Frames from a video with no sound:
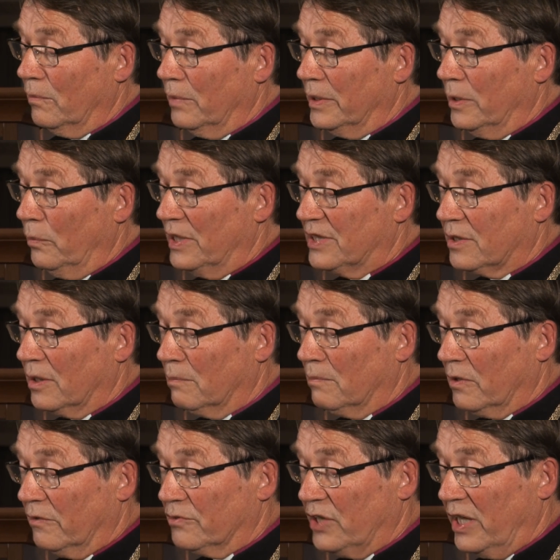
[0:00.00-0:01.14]
with the wisdom
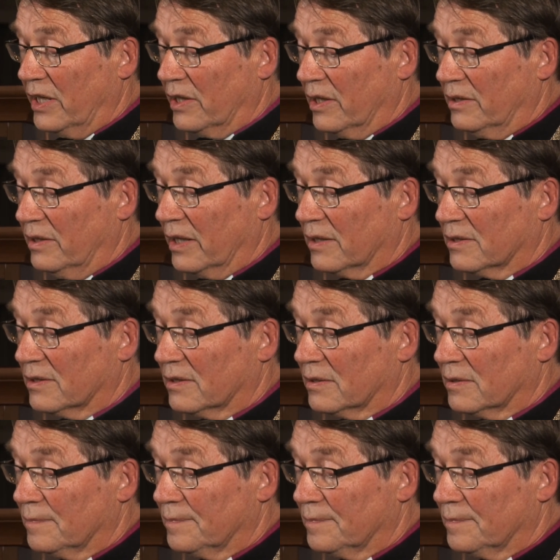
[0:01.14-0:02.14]
of sacred texts.